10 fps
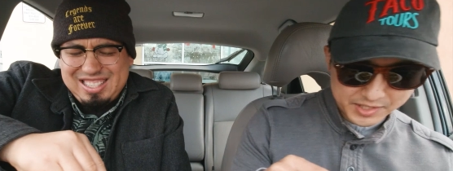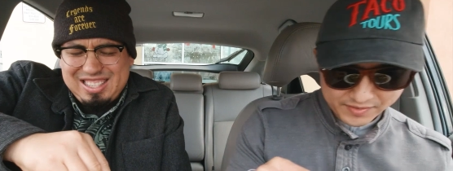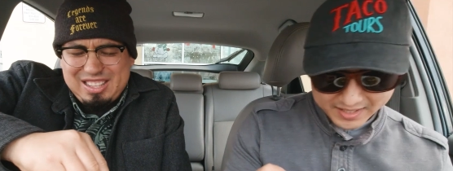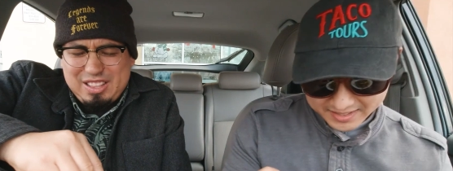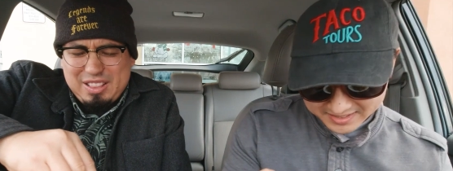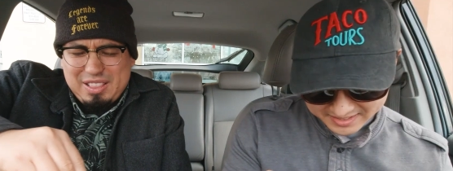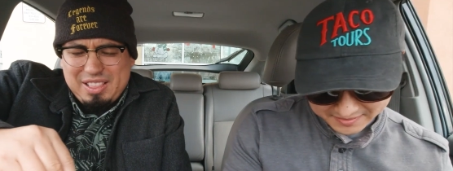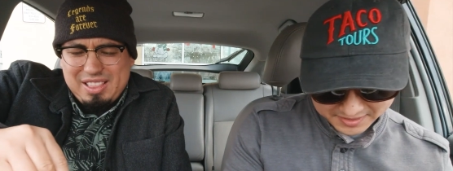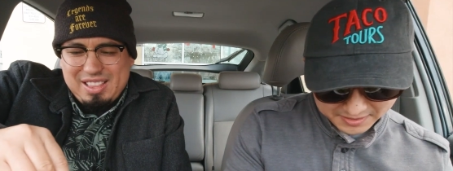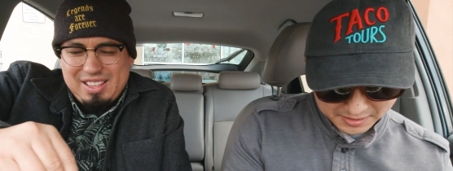Speaker 1: What's funny is
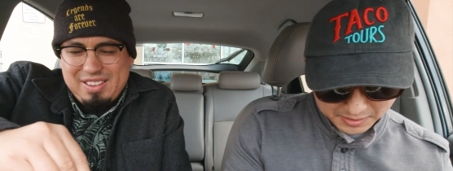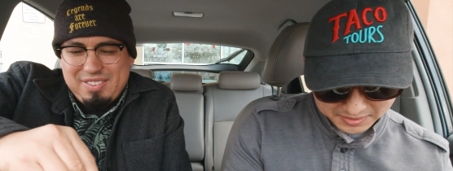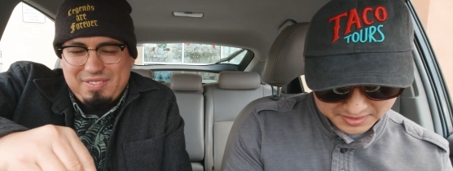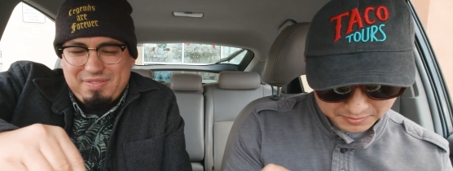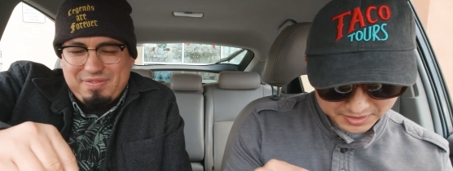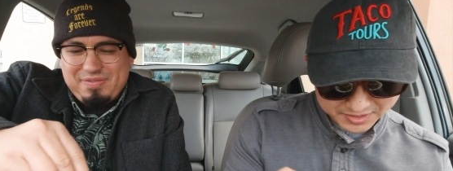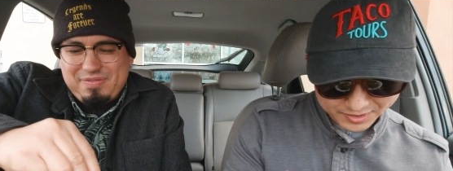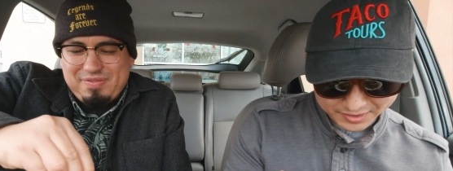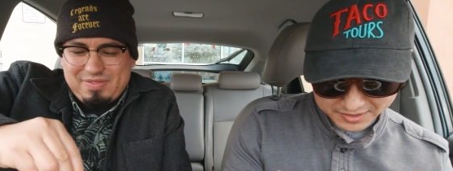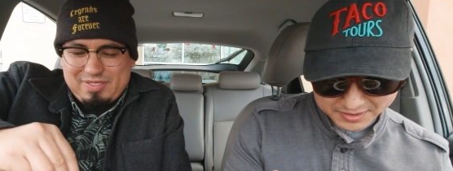even though
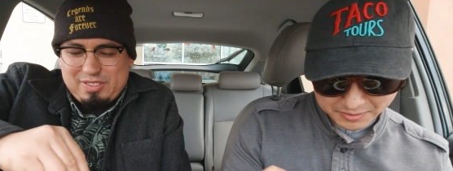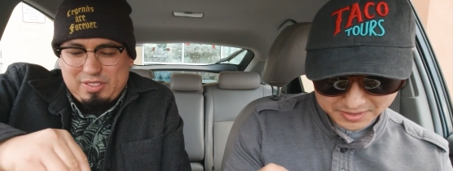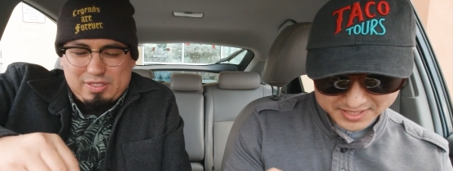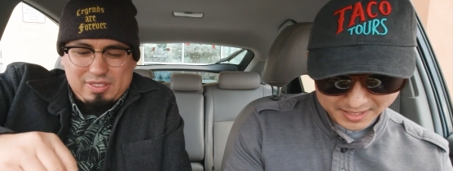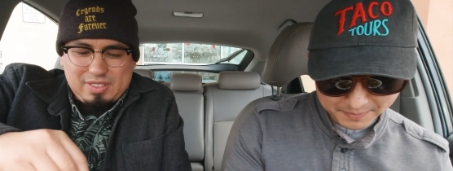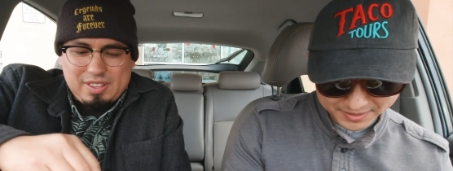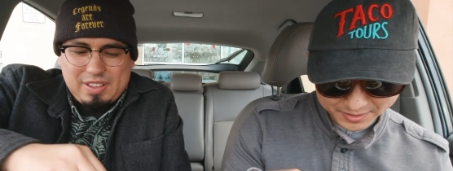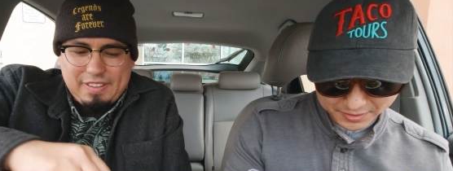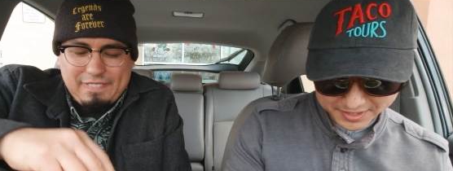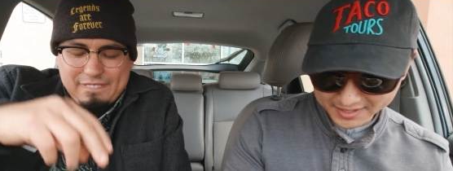one's chorizo, one's al
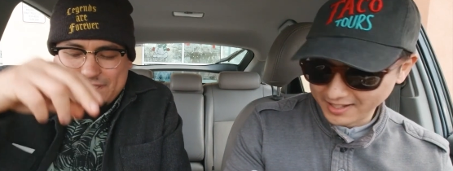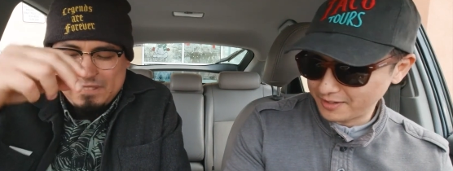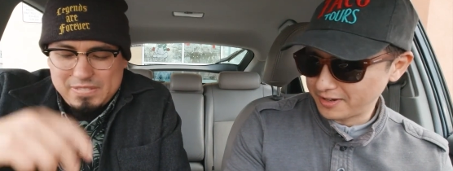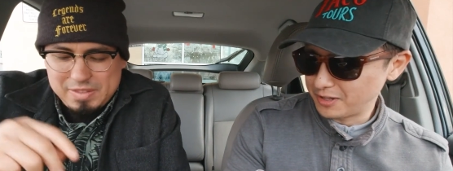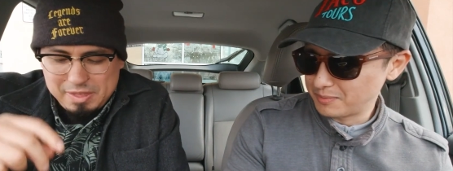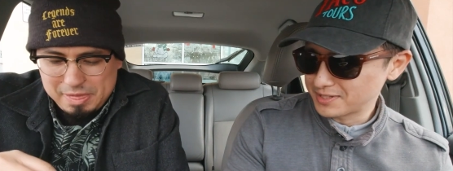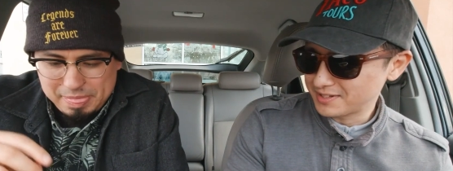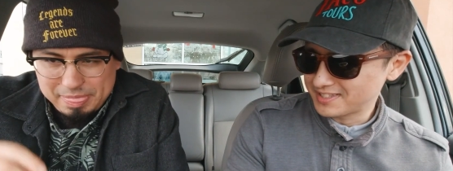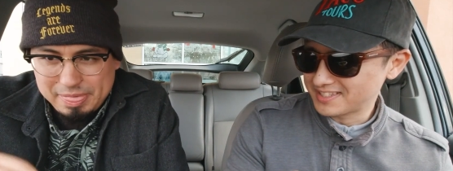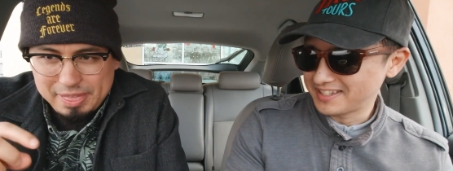pastor, the coloring
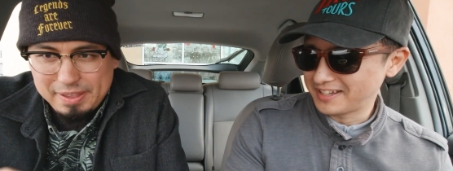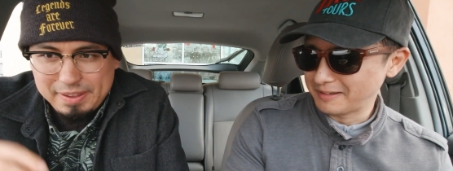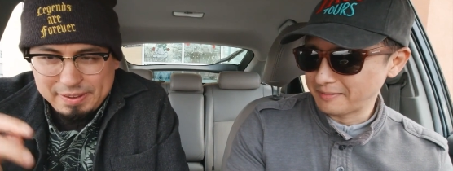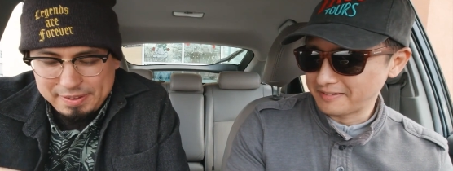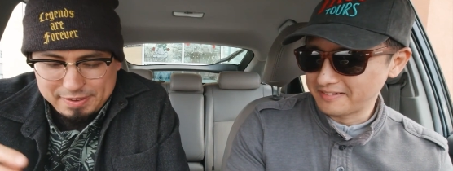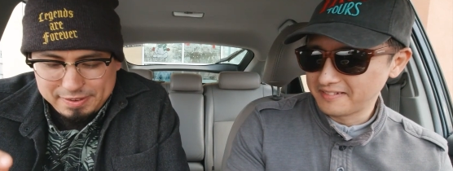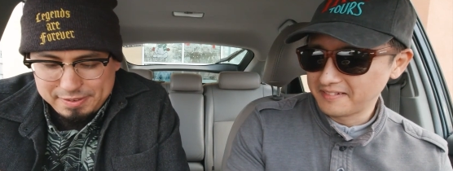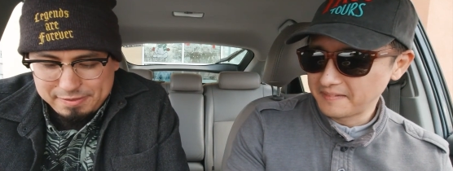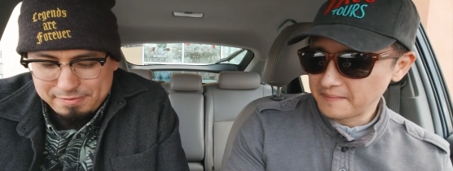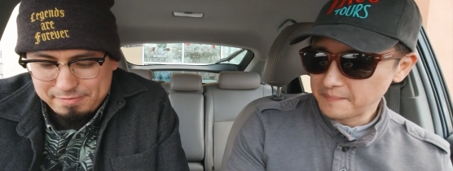almost looks the same, huh?
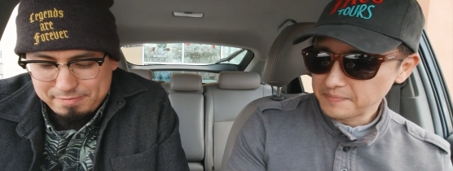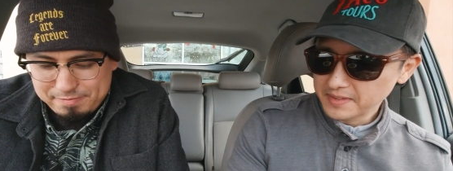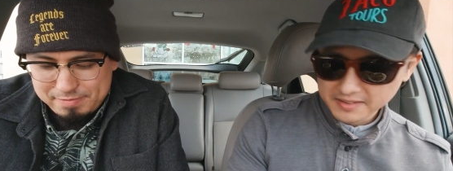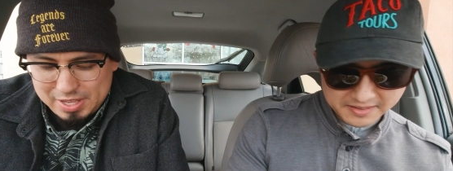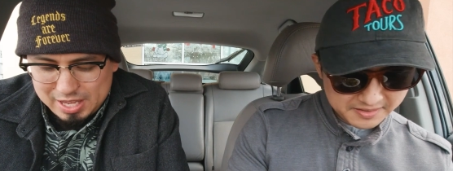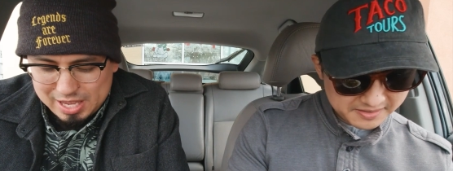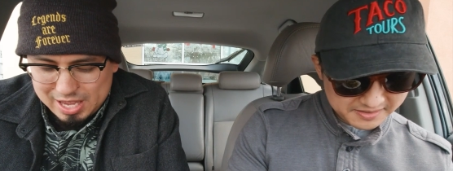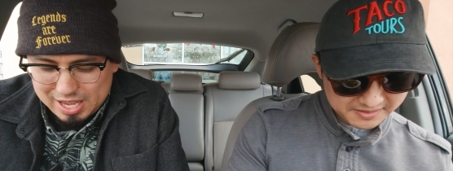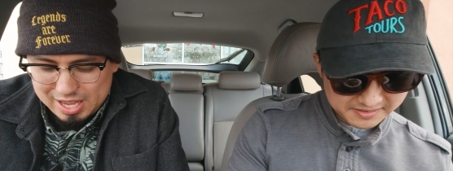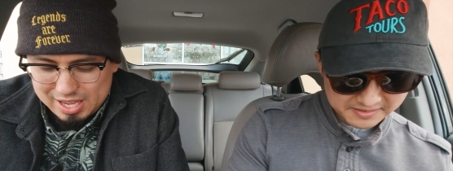
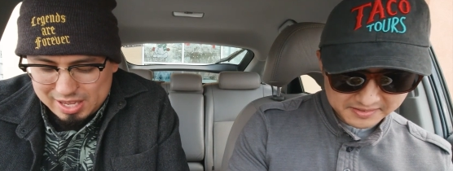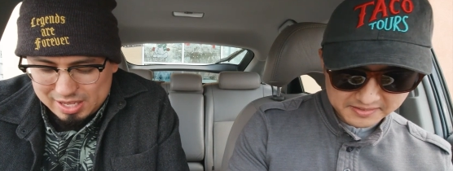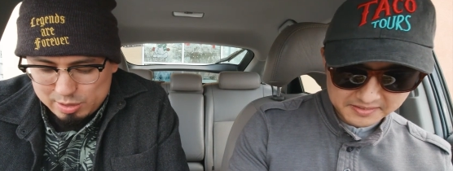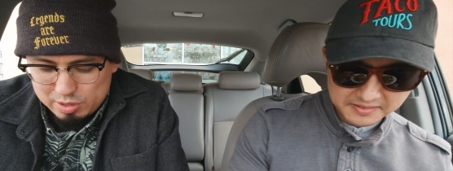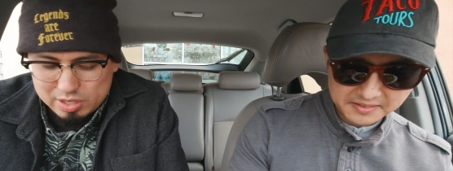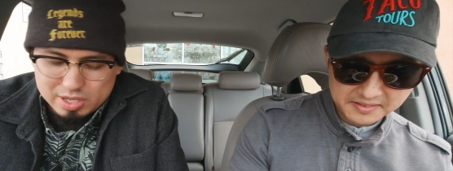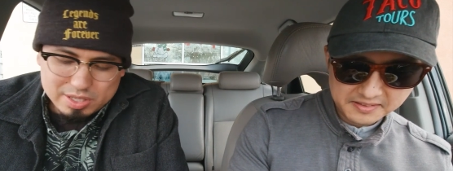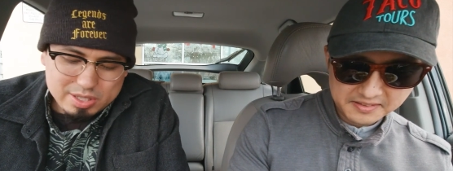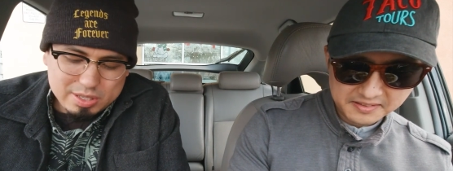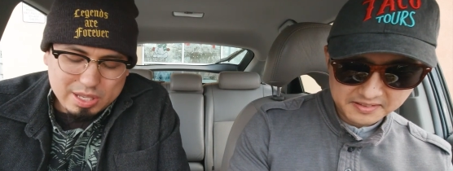
Speaker 2: Yeah.
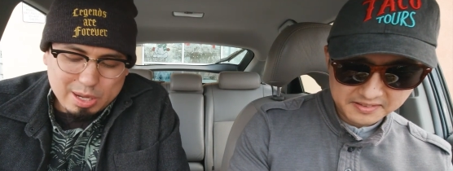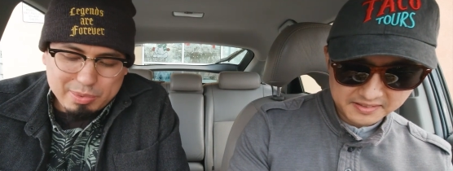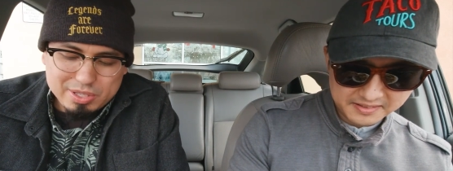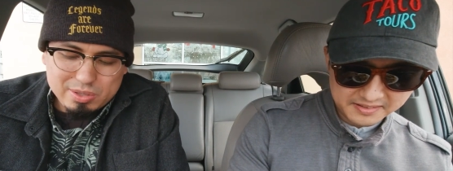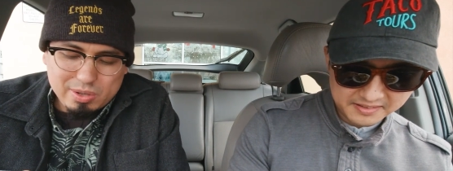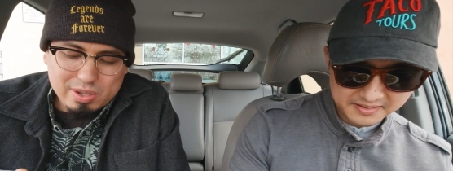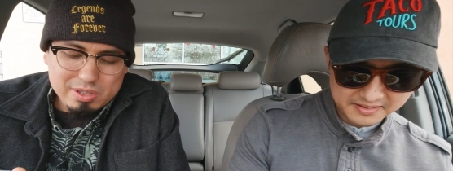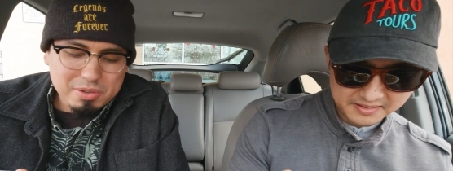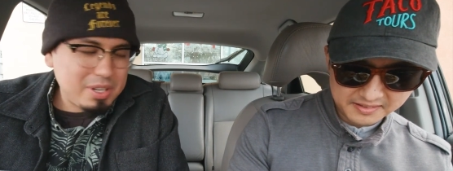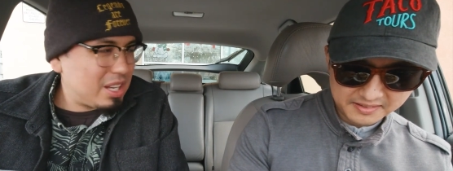Because al
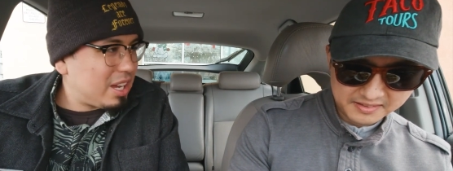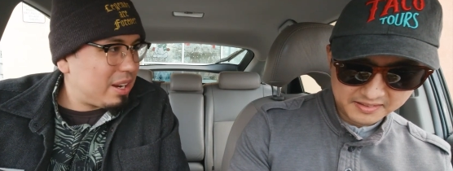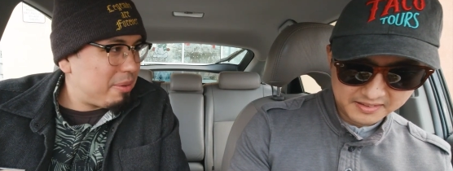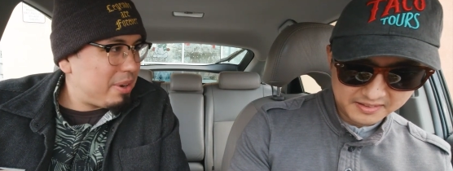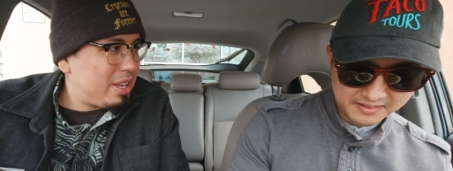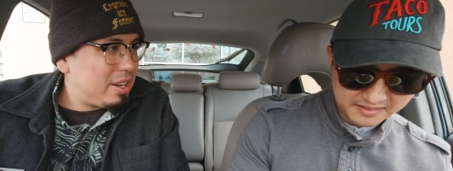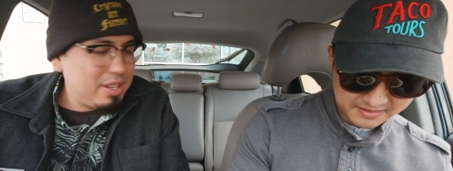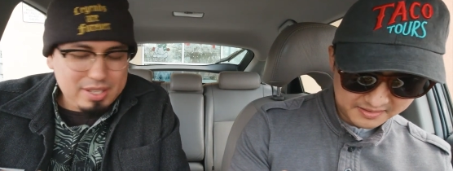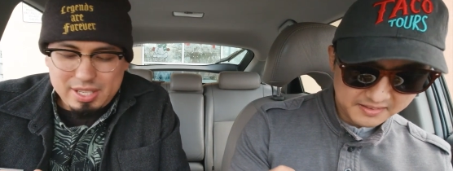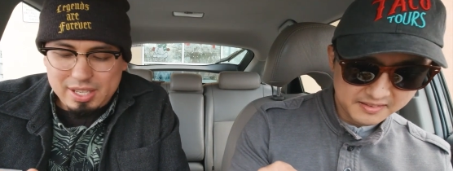pastor is already kind of red
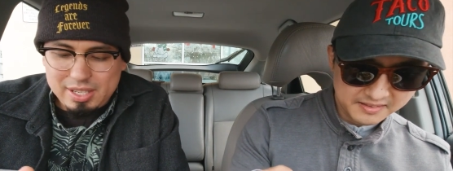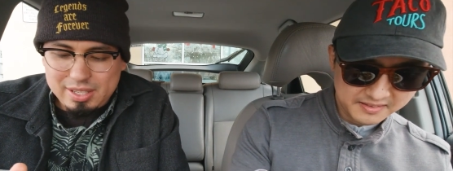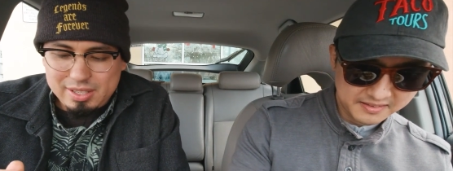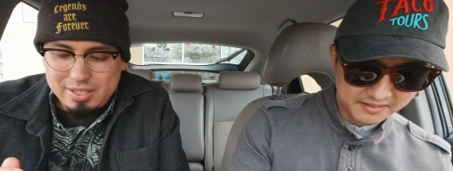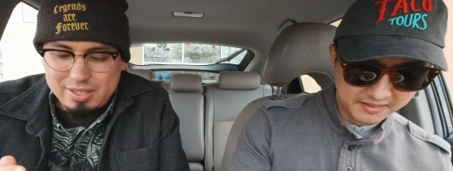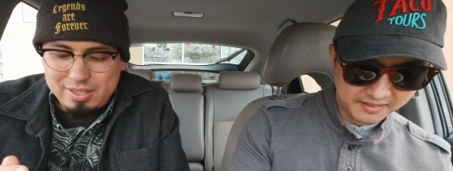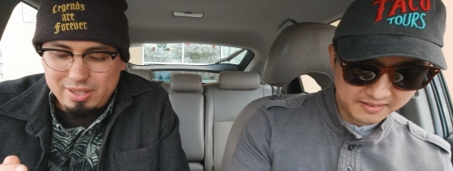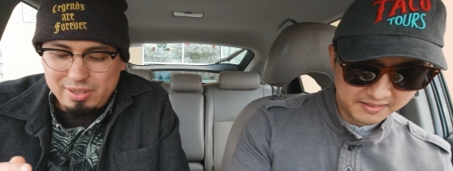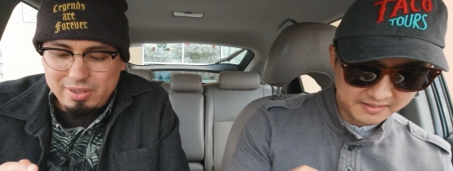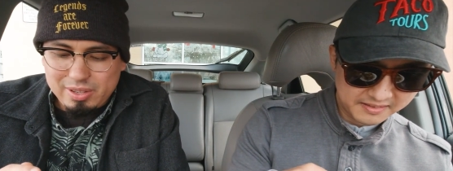tint, mm-hmm.
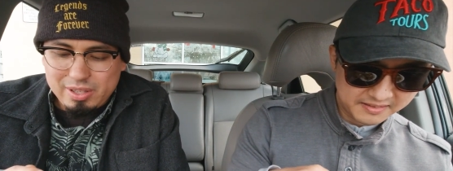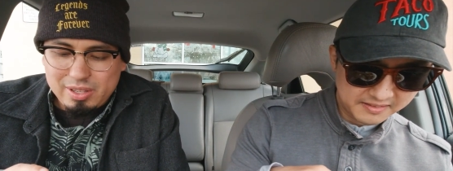so